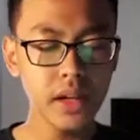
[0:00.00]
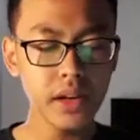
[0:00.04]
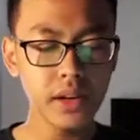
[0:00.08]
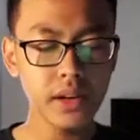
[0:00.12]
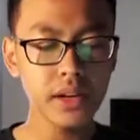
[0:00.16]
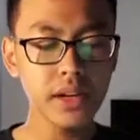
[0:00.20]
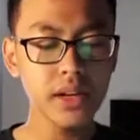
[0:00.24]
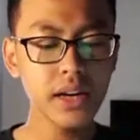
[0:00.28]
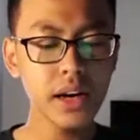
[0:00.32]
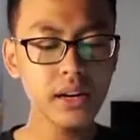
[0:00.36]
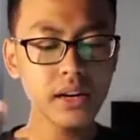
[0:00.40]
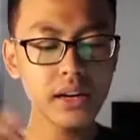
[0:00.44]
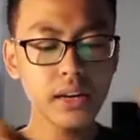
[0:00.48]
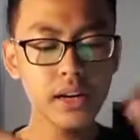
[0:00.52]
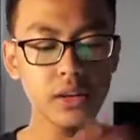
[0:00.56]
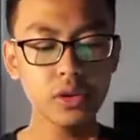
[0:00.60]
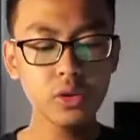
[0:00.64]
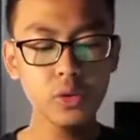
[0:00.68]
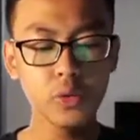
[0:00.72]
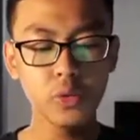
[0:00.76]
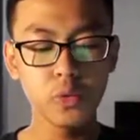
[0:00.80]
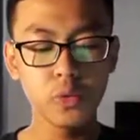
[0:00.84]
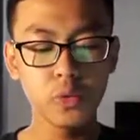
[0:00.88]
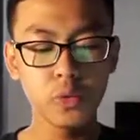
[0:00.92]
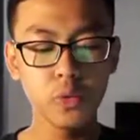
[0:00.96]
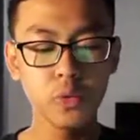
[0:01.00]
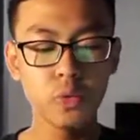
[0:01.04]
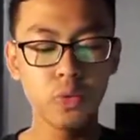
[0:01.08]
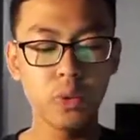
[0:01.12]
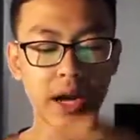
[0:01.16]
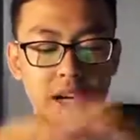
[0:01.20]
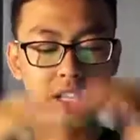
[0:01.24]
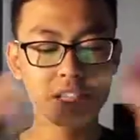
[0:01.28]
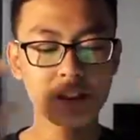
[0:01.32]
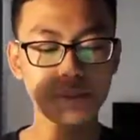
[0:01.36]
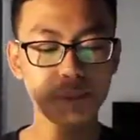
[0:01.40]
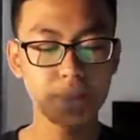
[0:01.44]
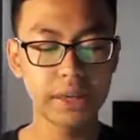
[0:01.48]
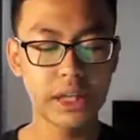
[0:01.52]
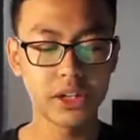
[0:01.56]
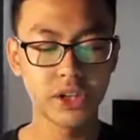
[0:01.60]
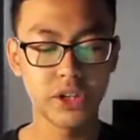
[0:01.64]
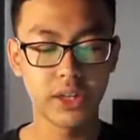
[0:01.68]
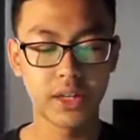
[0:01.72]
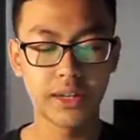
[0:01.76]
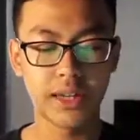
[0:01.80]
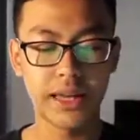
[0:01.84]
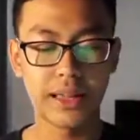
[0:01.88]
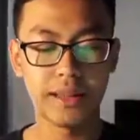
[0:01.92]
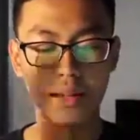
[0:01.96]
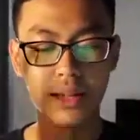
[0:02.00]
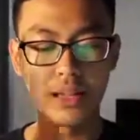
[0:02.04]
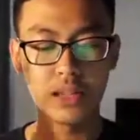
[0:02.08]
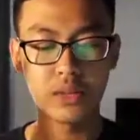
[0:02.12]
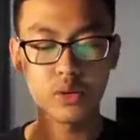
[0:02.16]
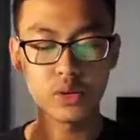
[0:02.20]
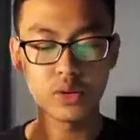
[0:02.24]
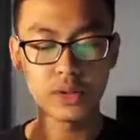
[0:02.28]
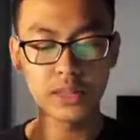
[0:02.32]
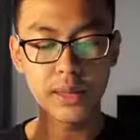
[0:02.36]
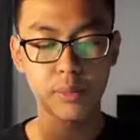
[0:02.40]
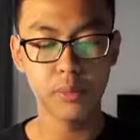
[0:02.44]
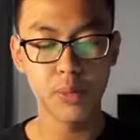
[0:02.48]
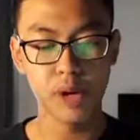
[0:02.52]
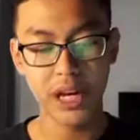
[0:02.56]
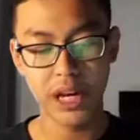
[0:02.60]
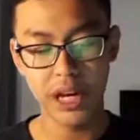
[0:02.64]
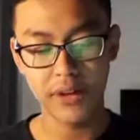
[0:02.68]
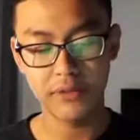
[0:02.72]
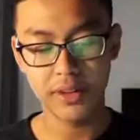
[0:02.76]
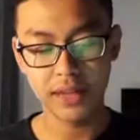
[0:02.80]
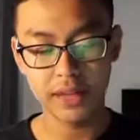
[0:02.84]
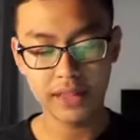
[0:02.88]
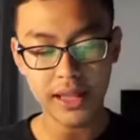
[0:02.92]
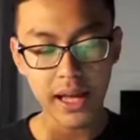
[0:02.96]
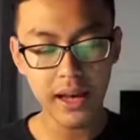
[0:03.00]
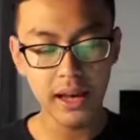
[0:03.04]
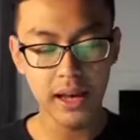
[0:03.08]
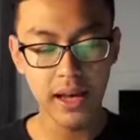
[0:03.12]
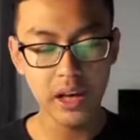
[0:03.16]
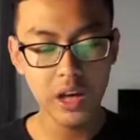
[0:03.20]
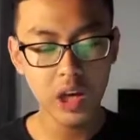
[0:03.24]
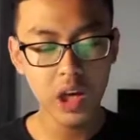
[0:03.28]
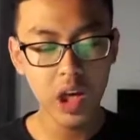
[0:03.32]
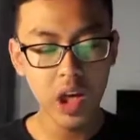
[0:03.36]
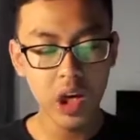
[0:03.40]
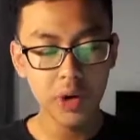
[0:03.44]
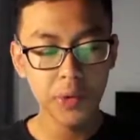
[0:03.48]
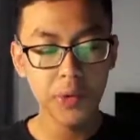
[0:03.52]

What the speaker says: Regarding to one's passion can lead to someone have a talent,